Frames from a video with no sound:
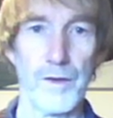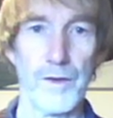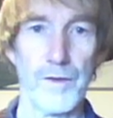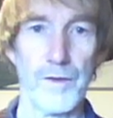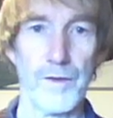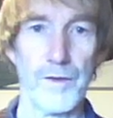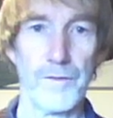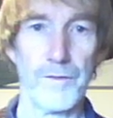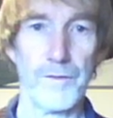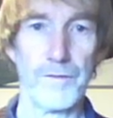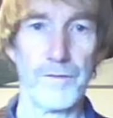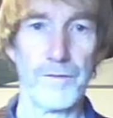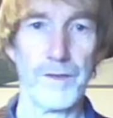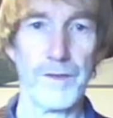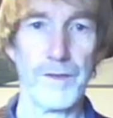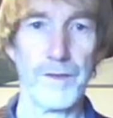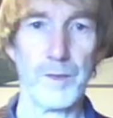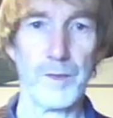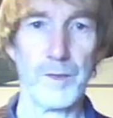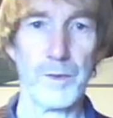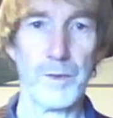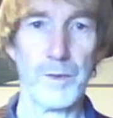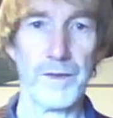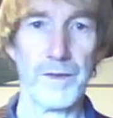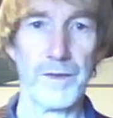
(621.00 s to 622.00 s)
feet
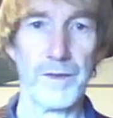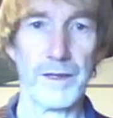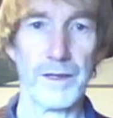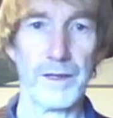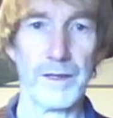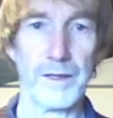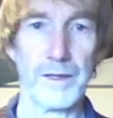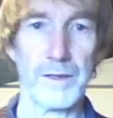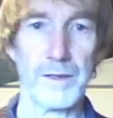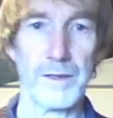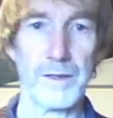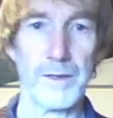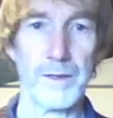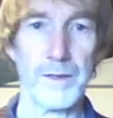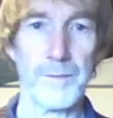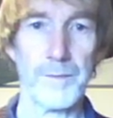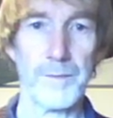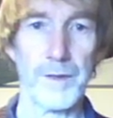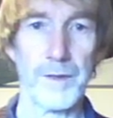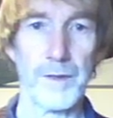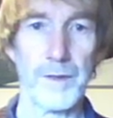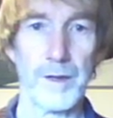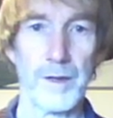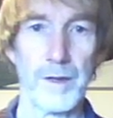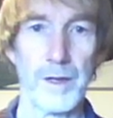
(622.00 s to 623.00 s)
per second,
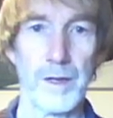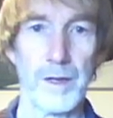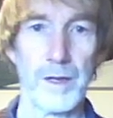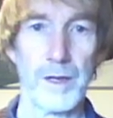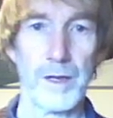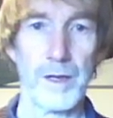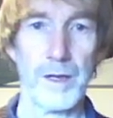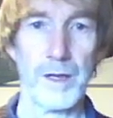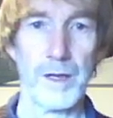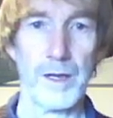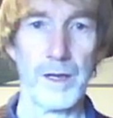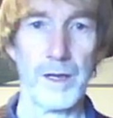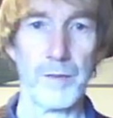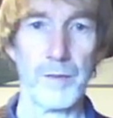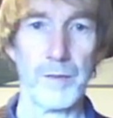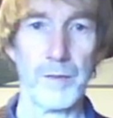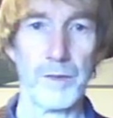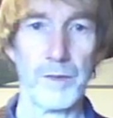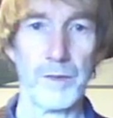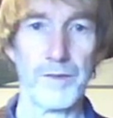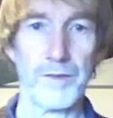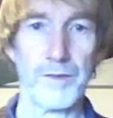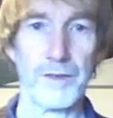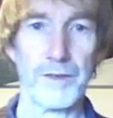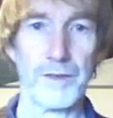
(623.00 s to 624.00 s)
and we need
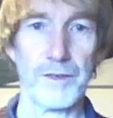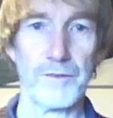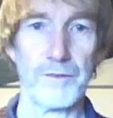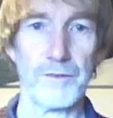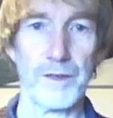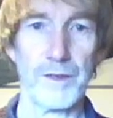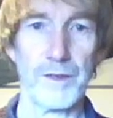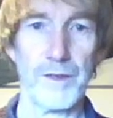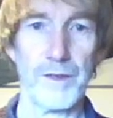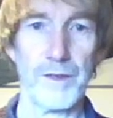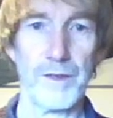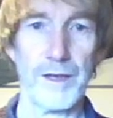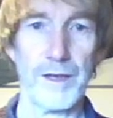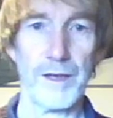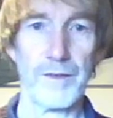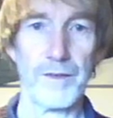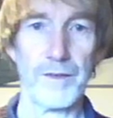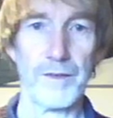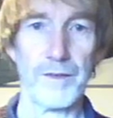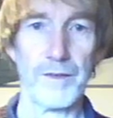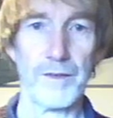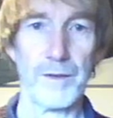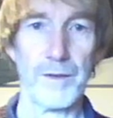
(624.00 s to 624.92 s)
to convert that